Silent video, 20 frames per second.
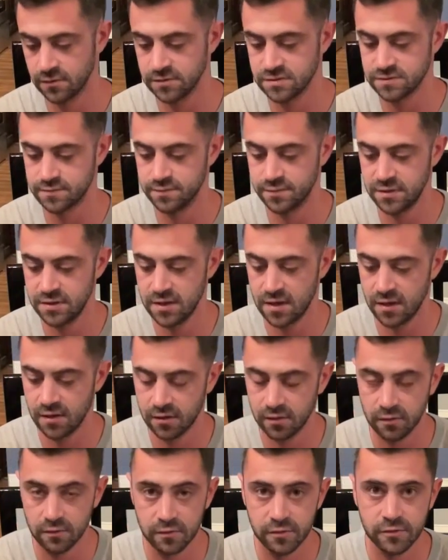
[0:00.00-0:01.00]
is
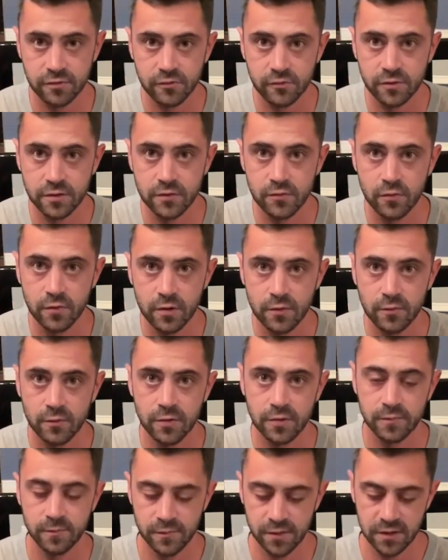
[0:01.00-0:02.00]

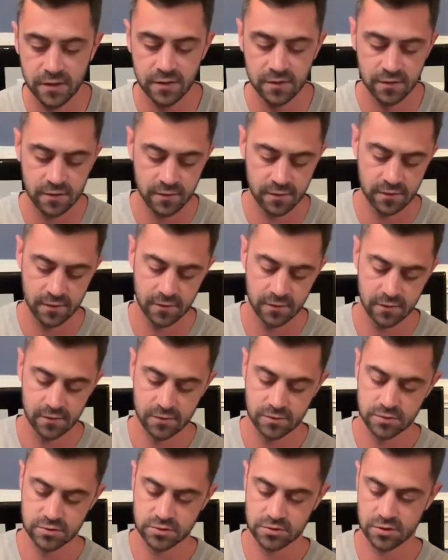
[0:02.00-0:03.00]
BL311B.
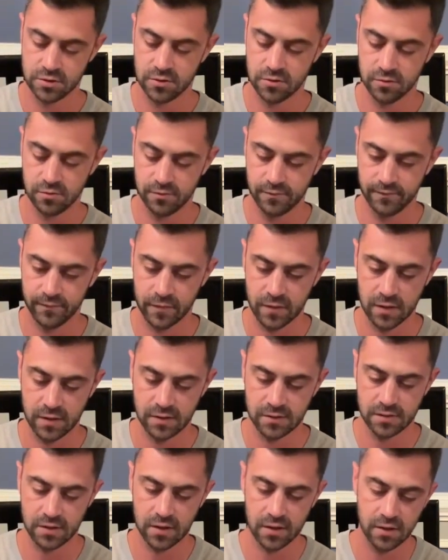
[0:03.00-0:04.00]
So
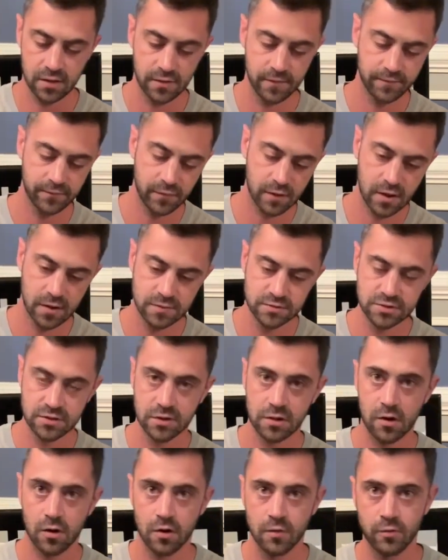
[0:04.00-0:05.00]
it comes in a
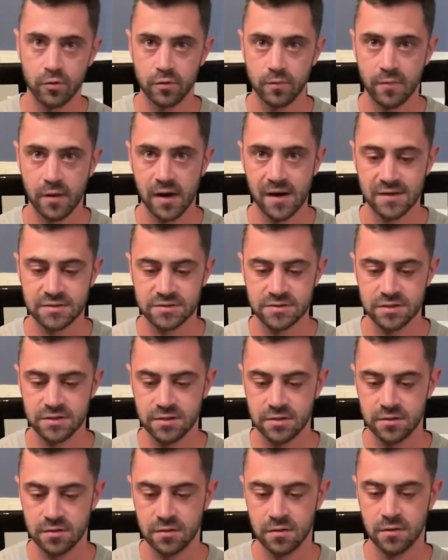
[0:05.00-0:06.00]
cardboard box
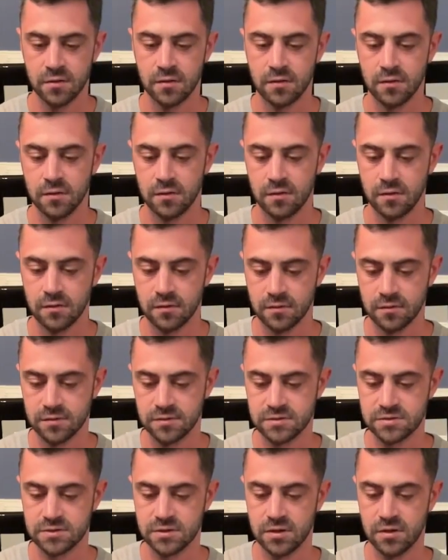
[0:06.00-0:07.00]
here.
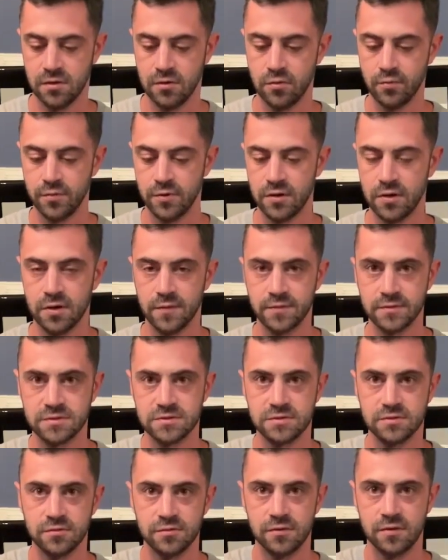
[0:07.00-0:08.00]
Let's open it up and
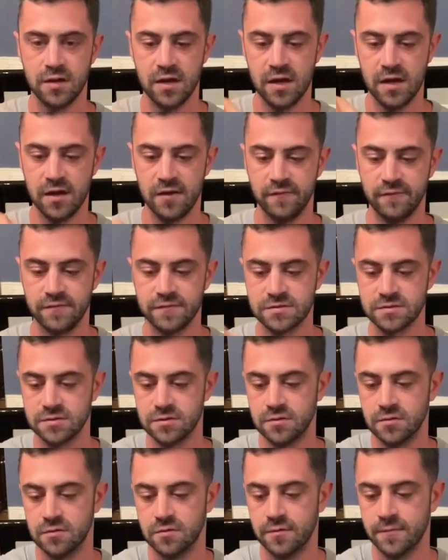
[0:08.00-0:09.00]
see what we have.
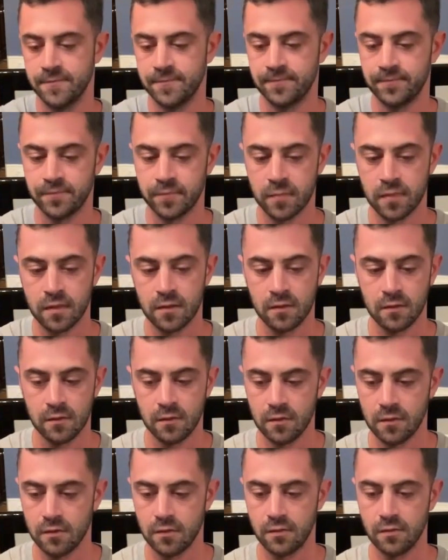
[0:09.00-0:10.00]
So
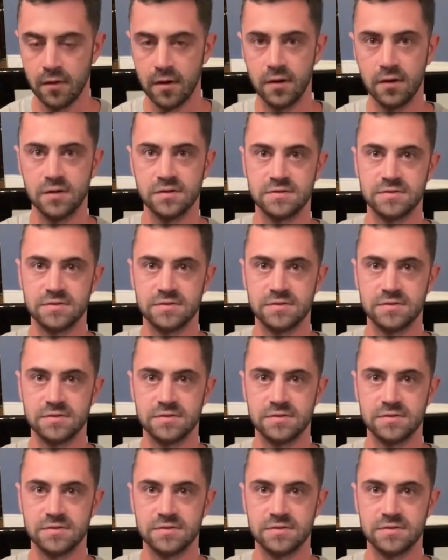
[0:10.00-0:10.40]
right on